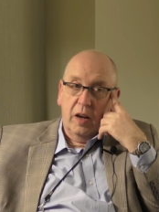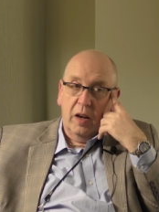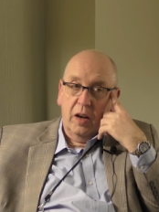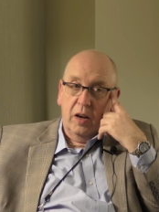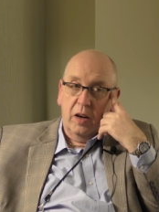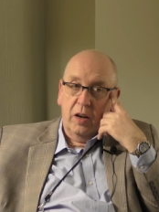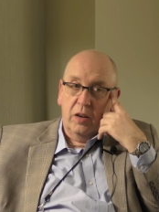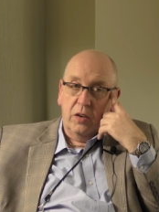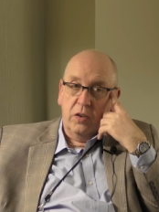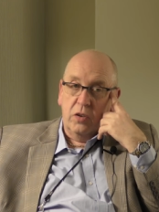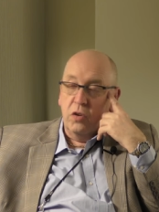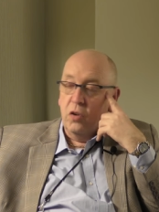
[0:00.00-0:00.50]

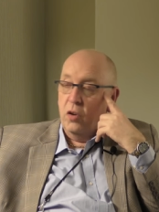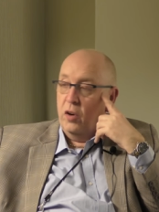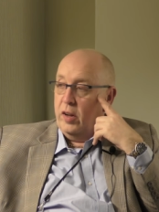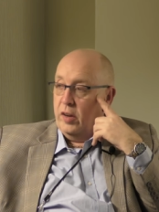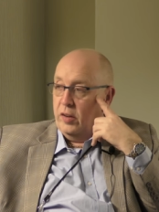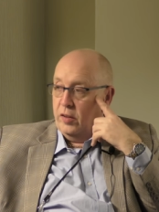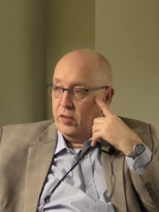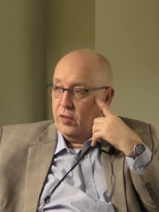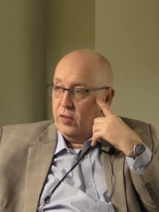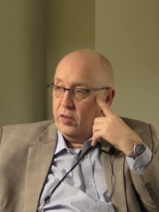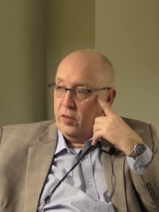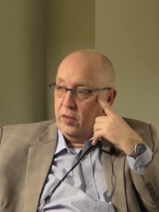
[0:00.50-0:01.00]
uh,
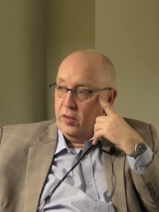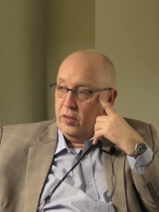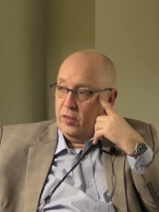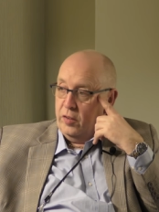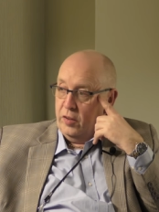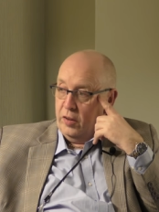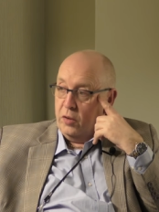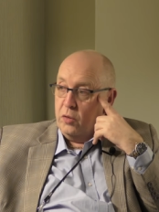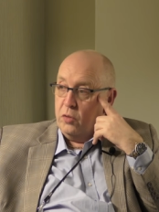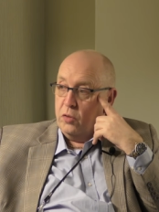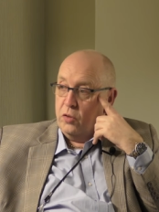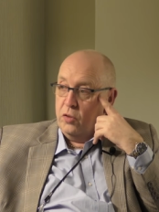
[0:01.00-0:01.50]
noise
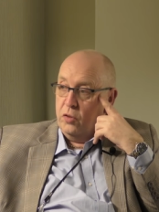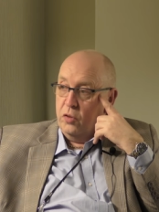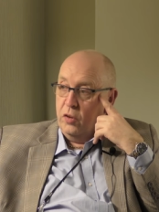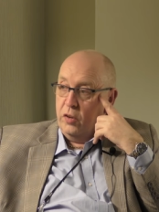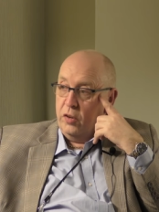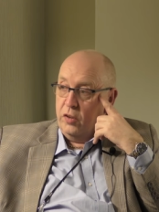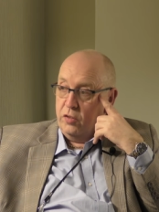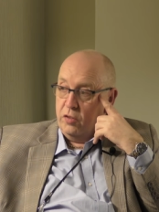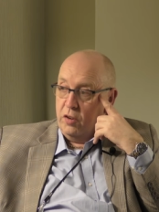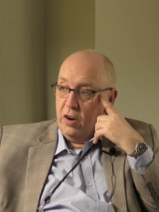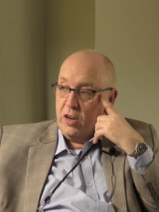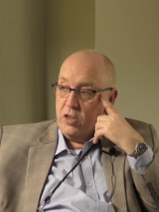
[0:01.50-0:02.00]
signal to
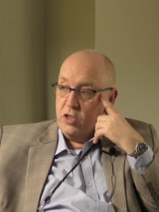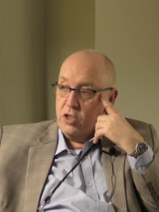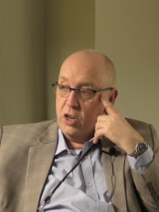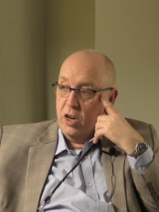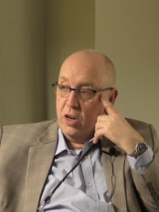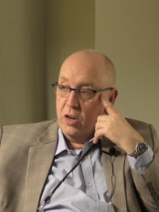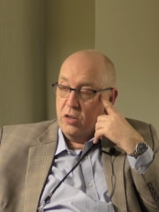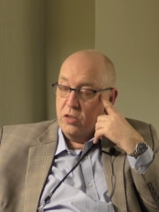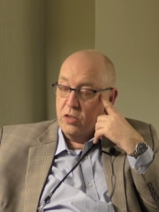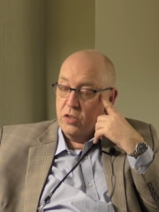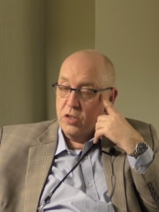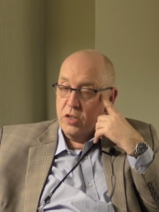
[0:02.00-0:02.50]
noise
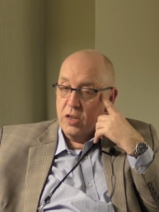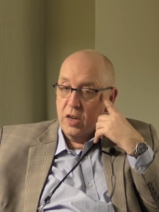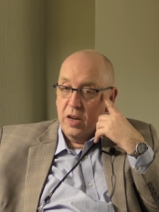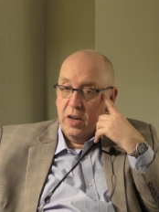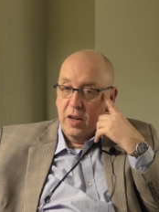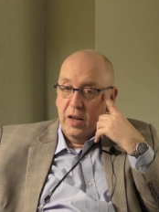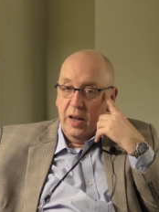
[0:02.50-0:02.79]
ratios